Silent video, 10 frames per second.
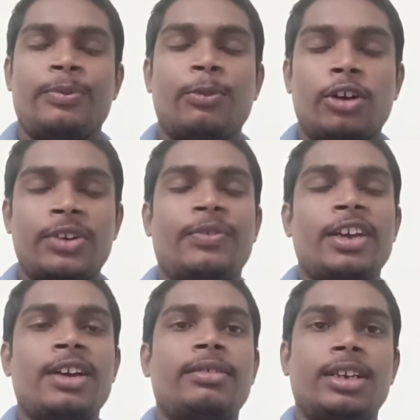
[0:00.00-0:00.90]
what we
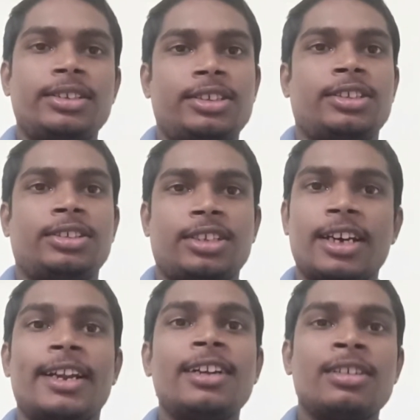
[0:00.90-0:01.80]
have learned is
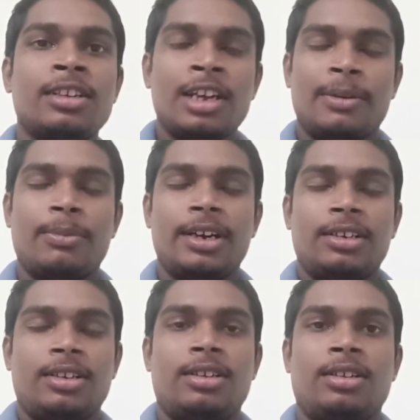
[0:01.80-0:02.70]
correct,
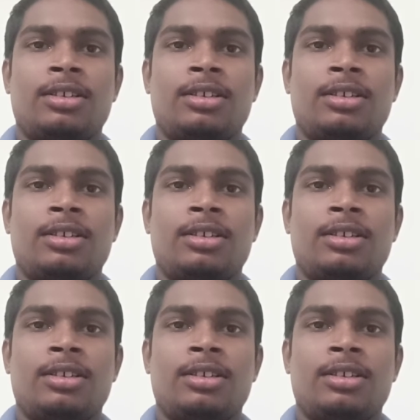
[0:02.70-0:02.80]
but